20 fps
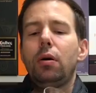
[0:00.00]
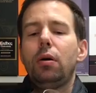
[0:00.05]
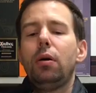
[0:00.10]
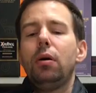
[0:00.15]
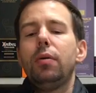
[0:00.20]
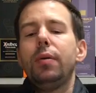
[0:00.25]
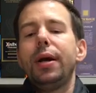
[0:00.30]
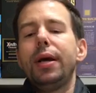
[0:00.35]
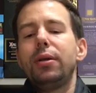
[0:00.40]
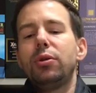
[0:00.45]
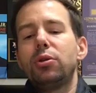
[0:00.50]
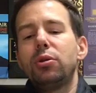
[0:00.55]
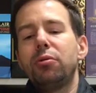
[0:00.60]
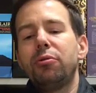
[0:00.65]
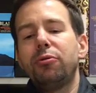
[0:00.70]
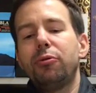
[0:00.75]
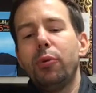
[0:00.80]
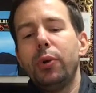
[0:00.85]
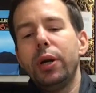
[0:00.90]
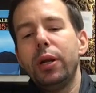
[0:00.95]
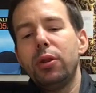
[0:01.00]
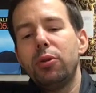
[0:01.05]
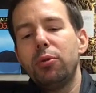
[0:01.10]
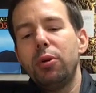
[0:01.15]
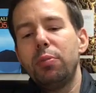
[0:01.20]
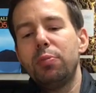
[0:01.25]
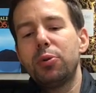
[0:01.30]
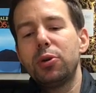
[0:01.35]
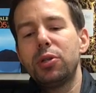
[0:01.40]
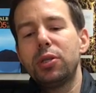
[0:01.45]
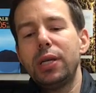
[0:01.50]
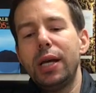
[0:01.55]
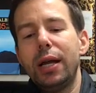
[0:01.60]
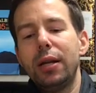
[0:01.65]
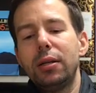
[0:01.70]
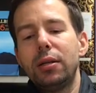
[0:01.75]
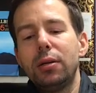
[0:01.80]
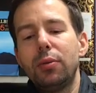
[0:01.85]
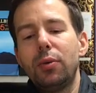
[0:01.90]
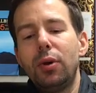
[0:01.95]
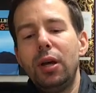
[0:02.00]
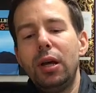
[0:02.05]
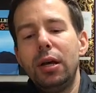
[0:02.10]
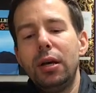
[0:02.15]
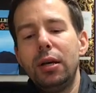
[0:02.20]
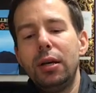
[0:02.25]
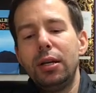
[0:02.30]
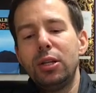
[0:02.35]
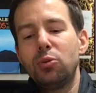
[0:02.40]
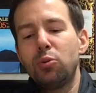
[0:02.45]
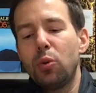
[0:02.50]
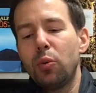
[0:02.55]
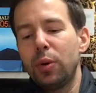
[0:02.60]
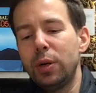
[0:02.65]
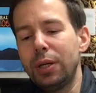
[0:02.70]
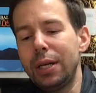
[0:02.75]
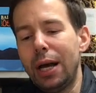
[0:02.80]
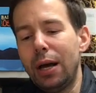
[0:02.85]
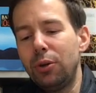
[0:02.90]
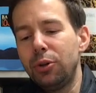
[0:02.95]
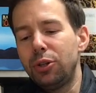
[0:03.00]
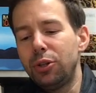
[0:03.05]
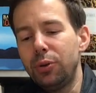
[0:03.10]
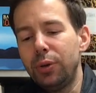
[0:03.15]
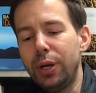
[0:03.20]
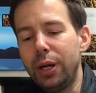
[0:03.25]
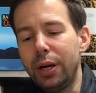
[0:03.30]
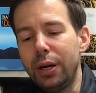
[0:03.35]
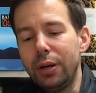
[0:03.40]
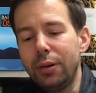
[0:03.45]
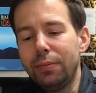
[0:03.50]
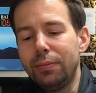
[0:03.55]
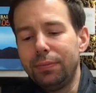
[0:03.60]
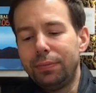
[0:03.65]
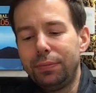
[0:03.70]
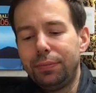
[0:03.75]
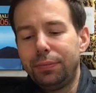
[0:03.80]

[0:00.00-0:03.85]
All right, so 43% is what we're down to here.